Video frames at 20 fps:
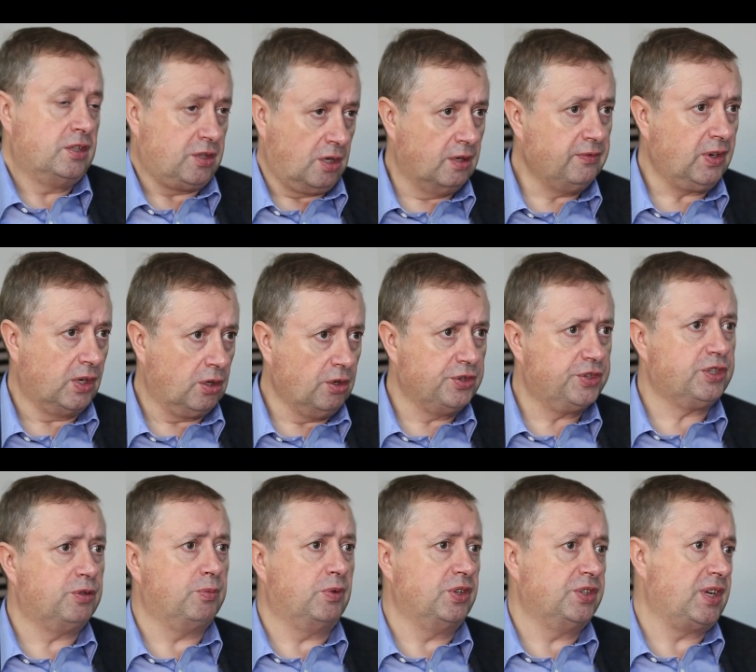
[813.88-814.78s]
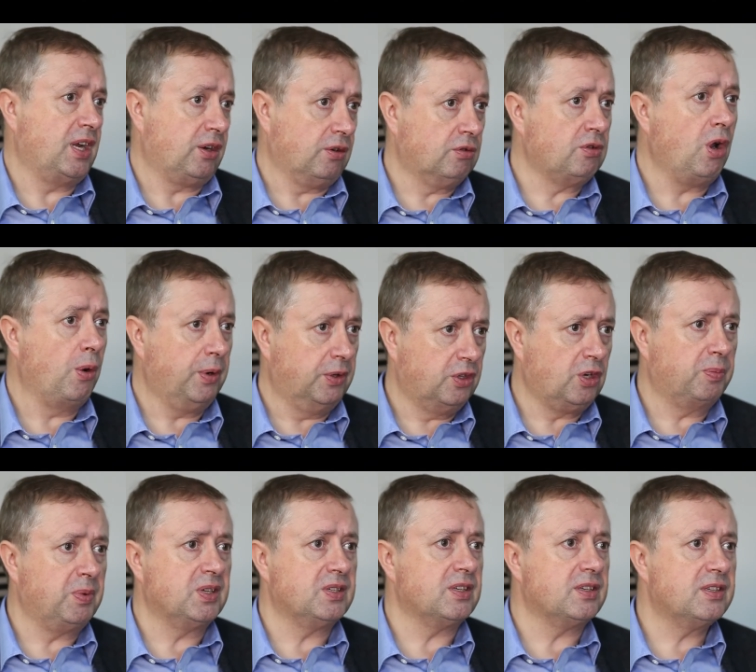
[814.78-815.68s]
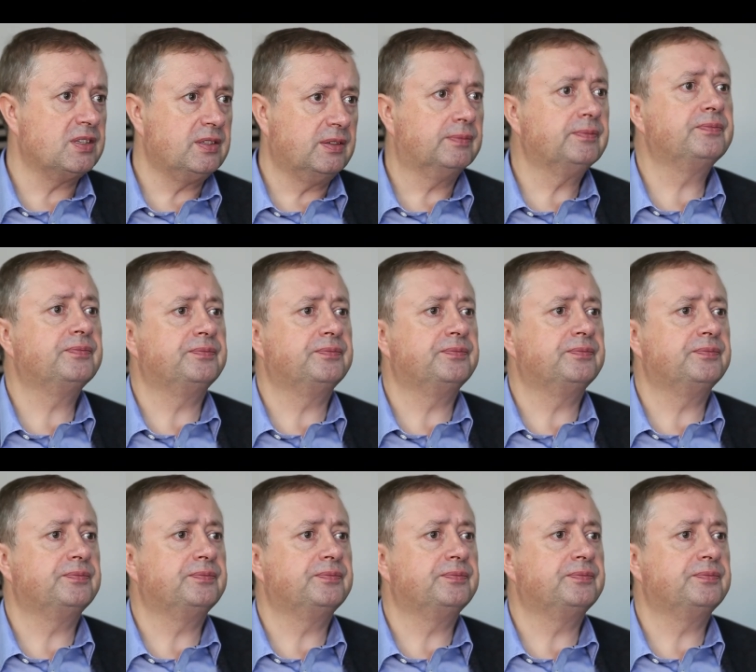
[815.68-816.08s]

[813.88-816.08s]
serving customers and growing their business.